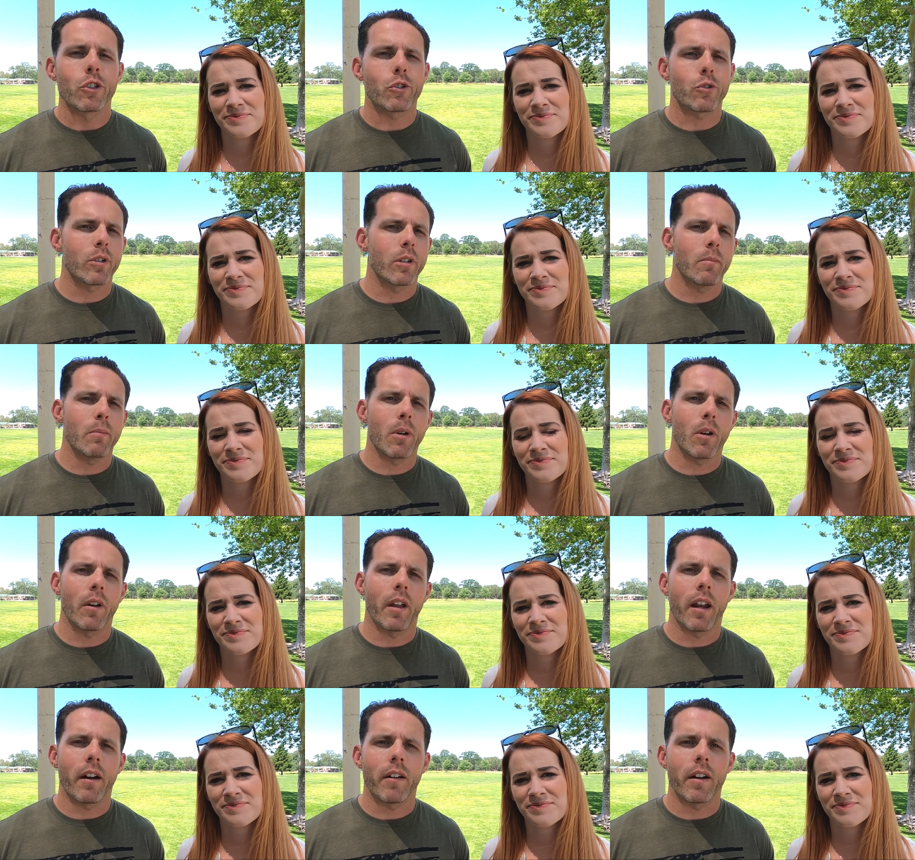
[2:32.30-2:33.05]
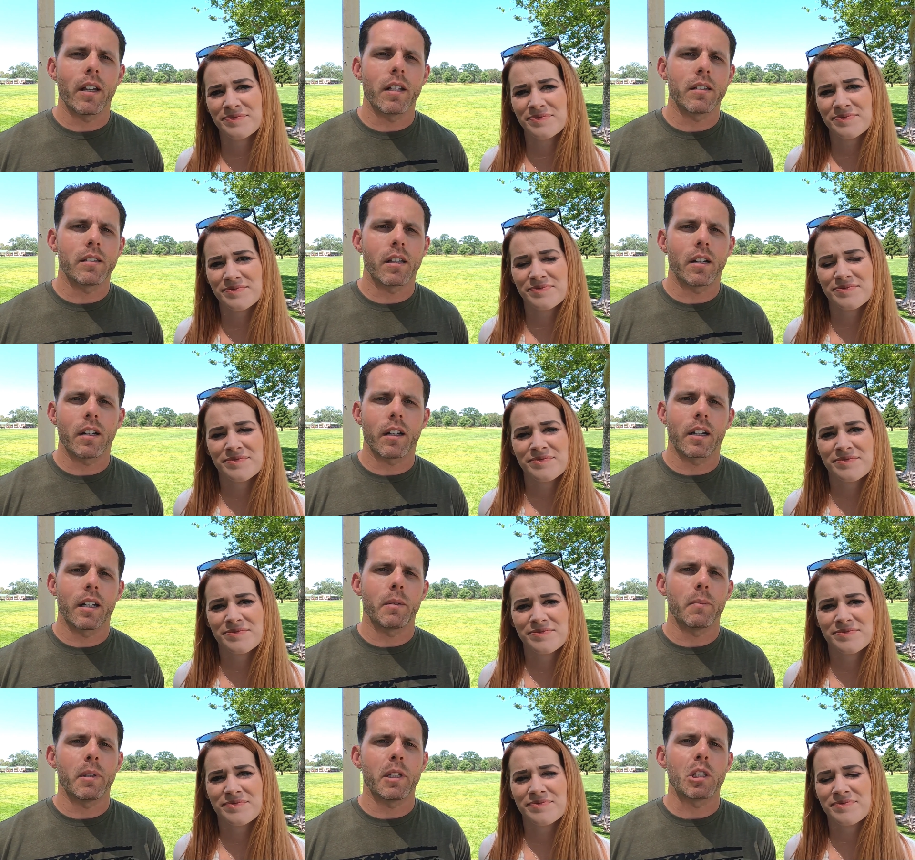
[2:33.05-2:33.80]
Speaker 1: strip mall areas that are
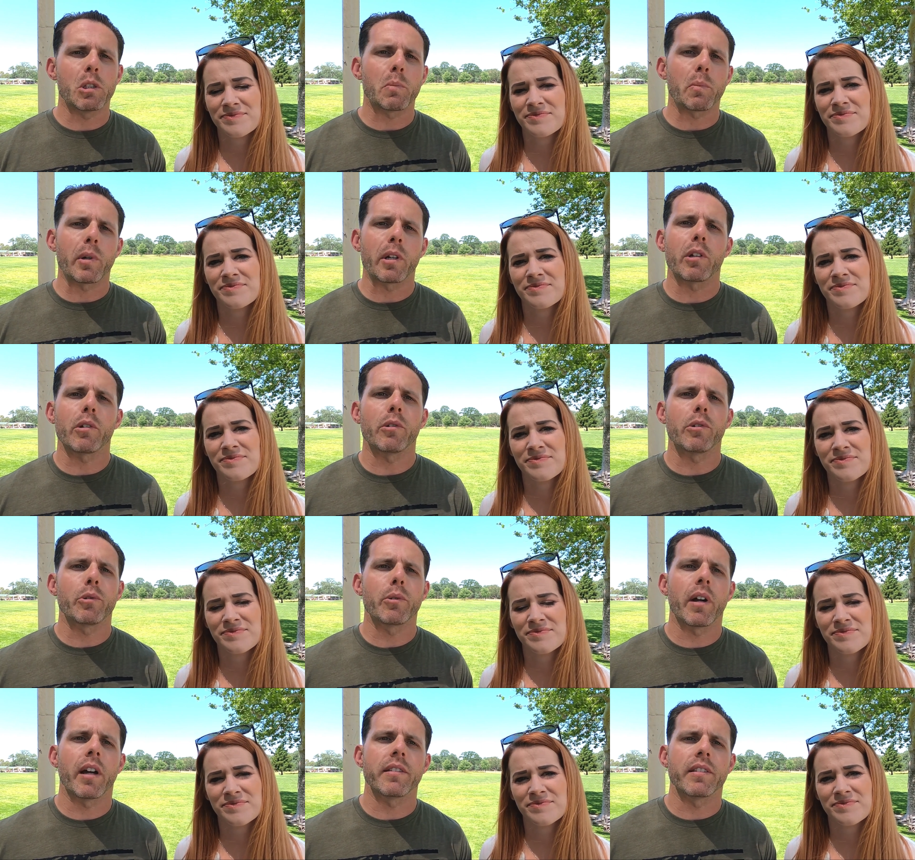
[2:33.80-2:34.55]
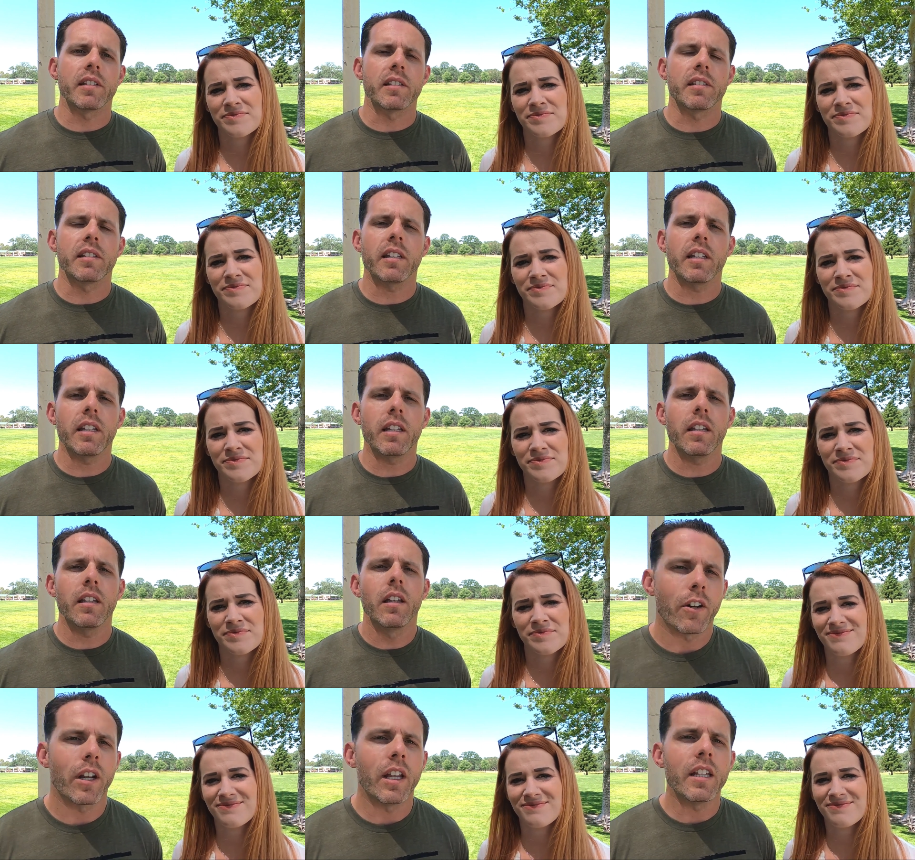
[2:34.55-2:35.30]
going to be sprinkled throughout the
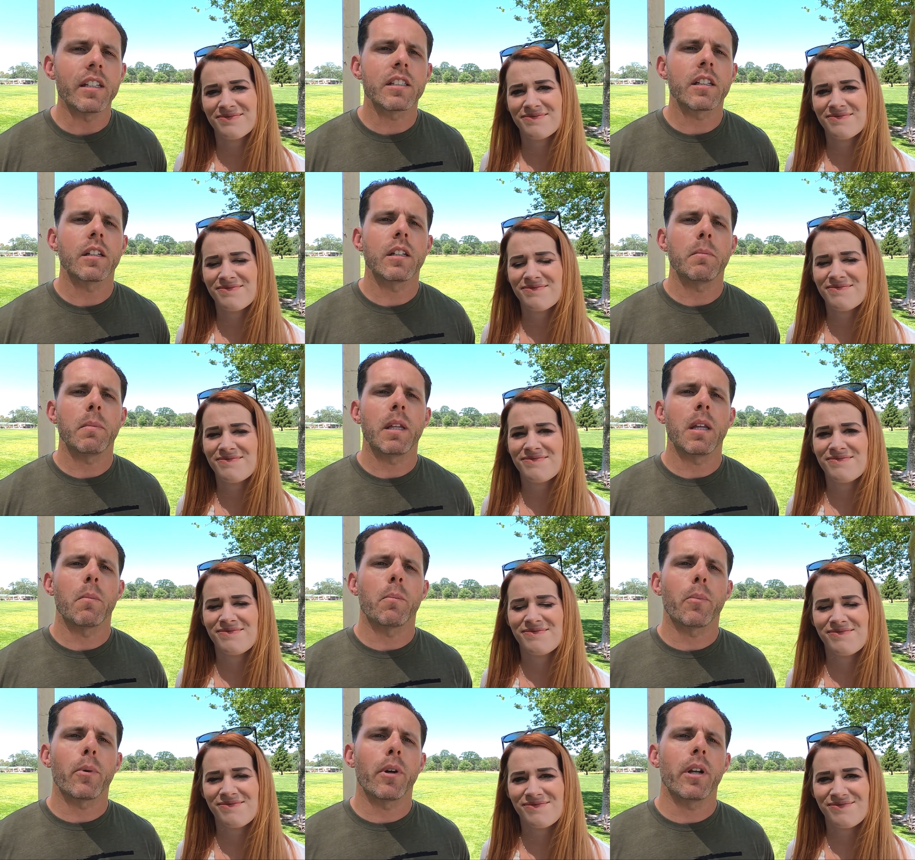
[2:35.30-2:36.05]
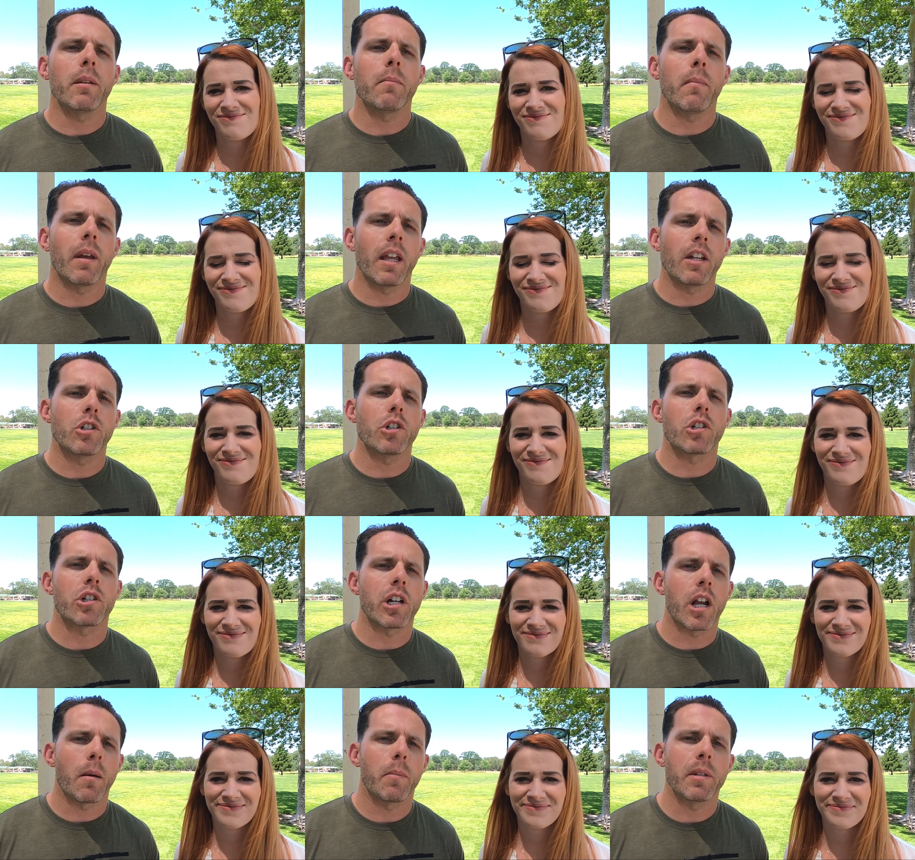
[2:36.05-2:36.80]
city. There is going to be a pretty
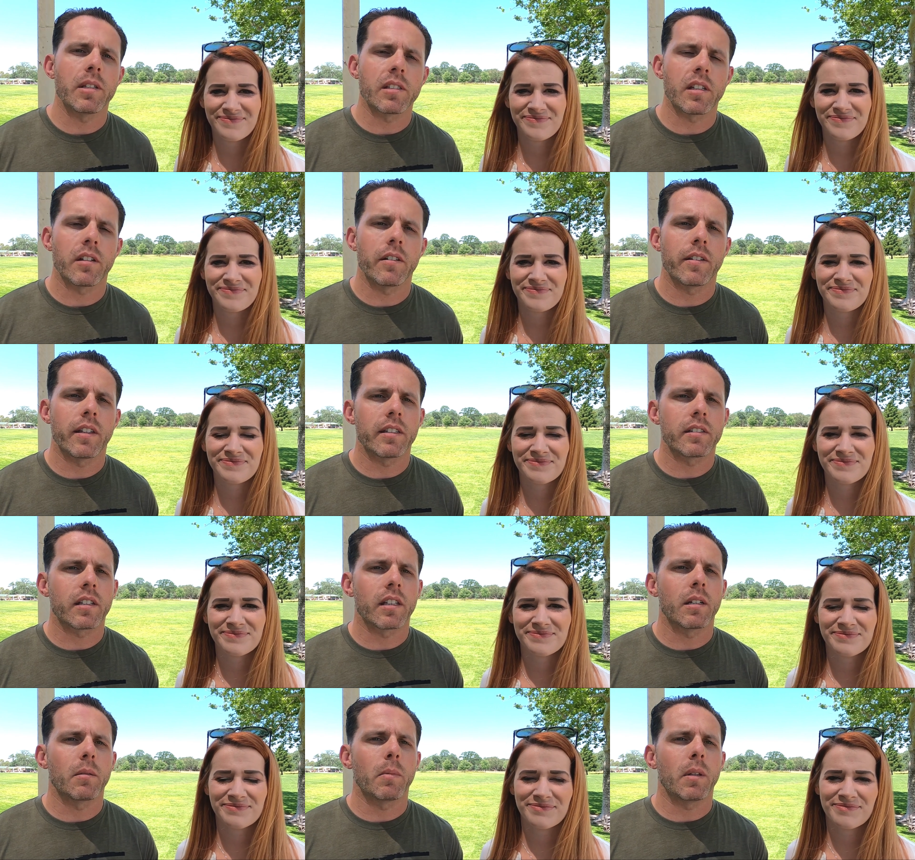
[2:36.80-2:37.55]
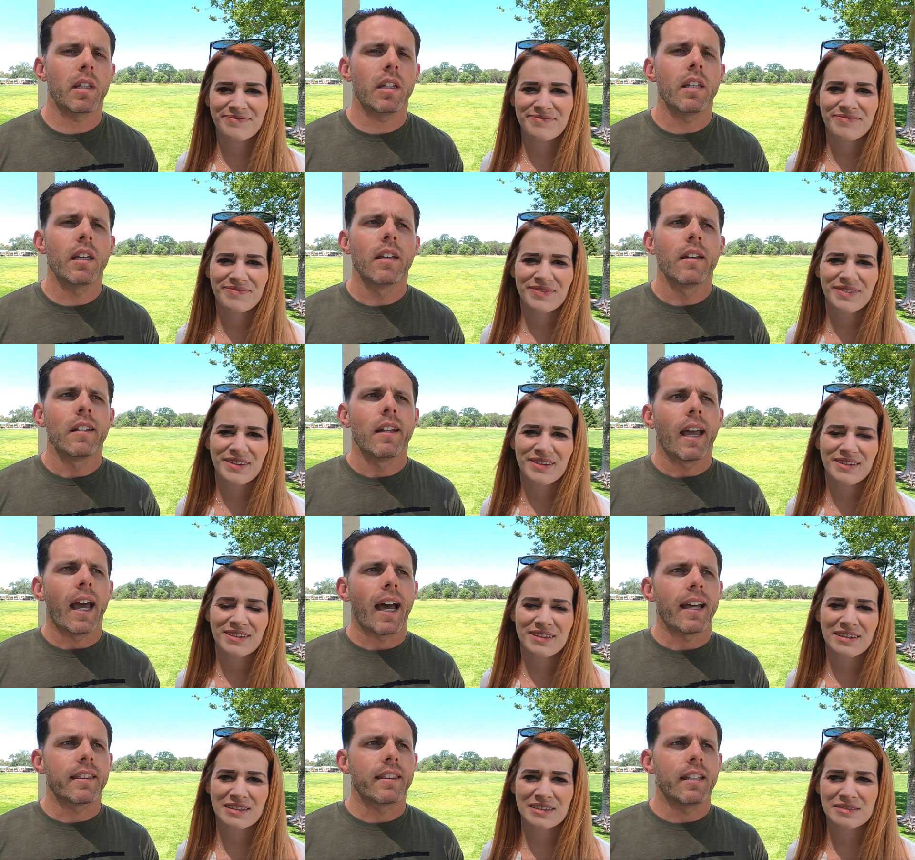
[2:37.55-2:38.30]
major shopping center that's going to be
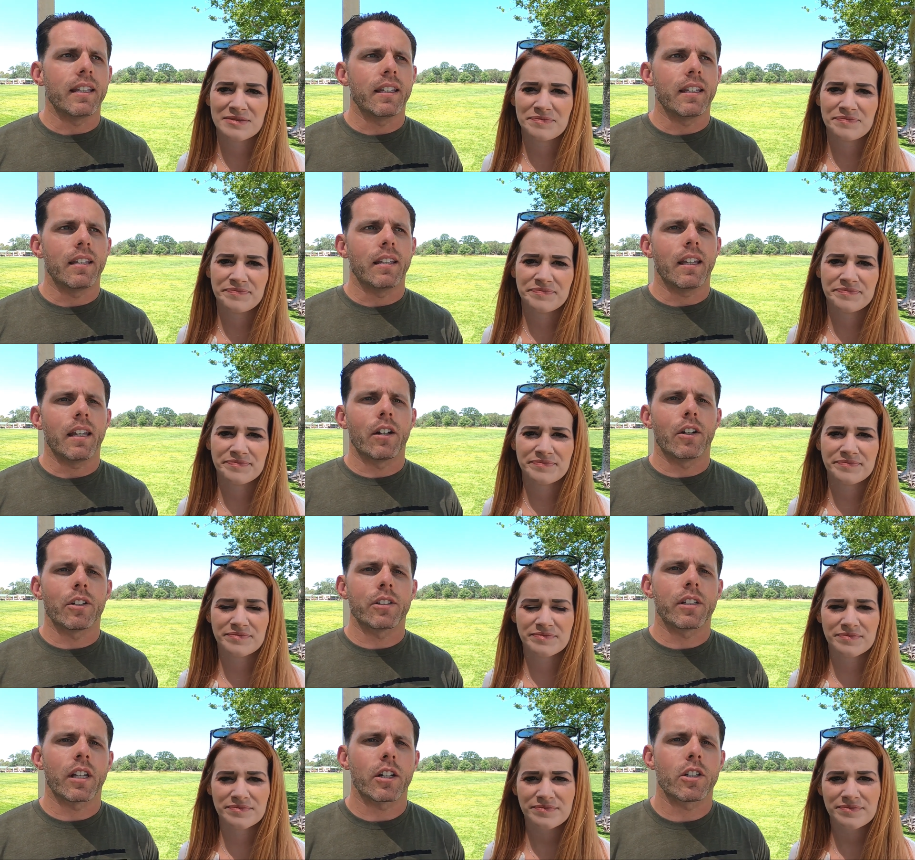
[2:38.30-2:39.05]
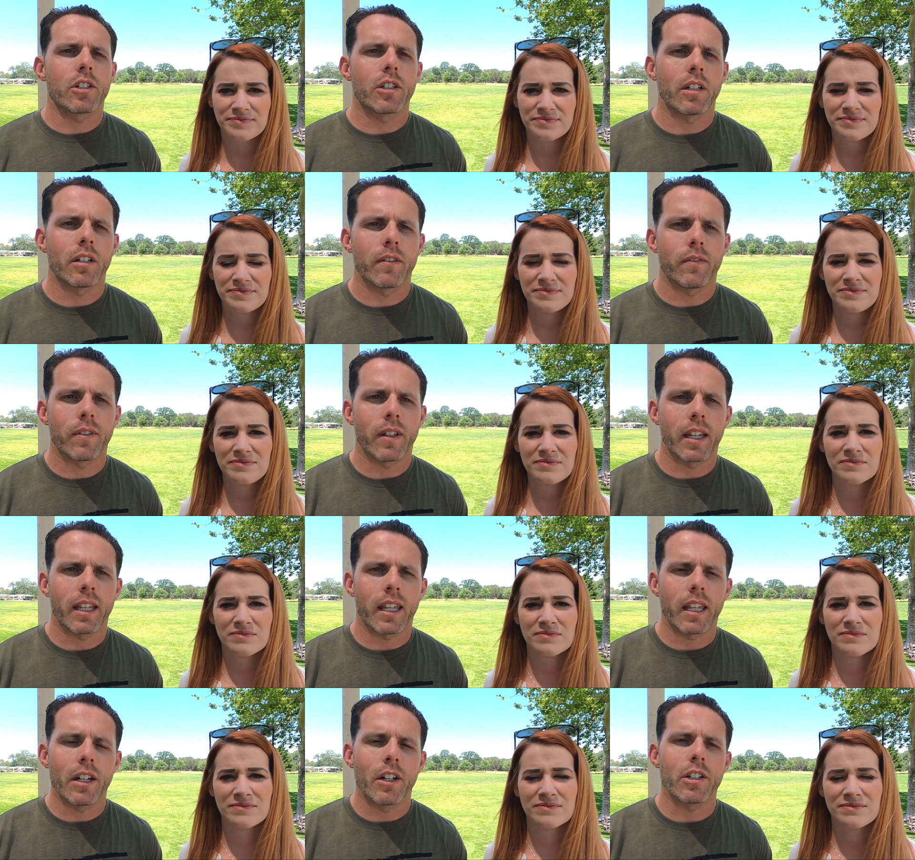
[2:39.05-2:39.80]
at the intersection of like